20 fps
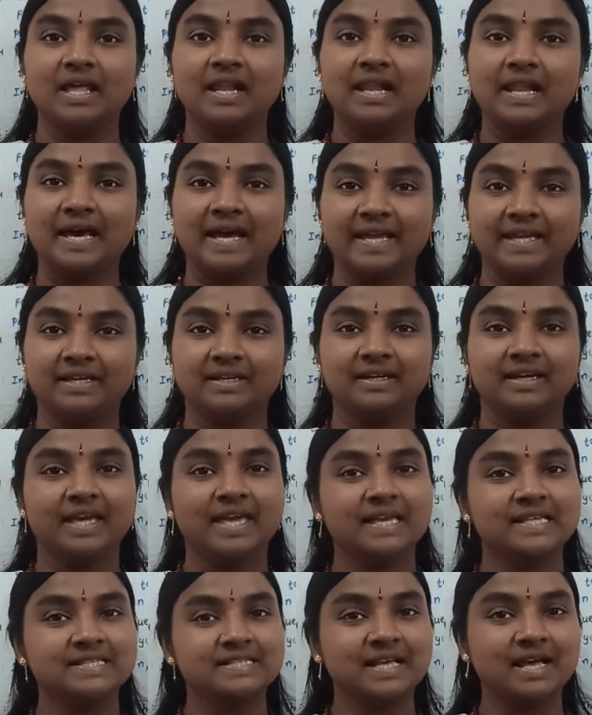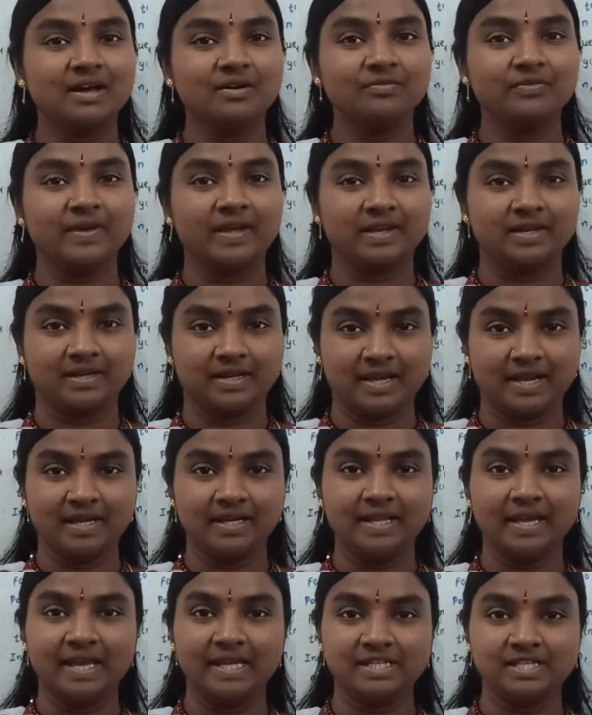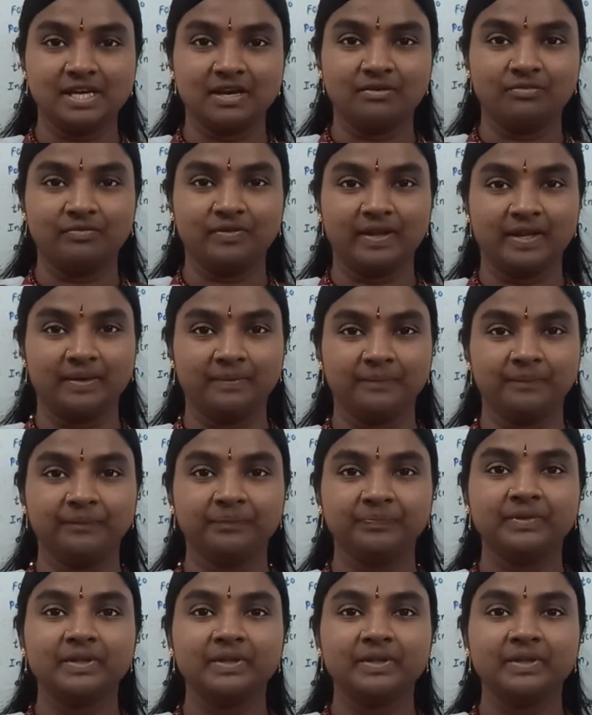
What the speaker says: like x of n and h of n.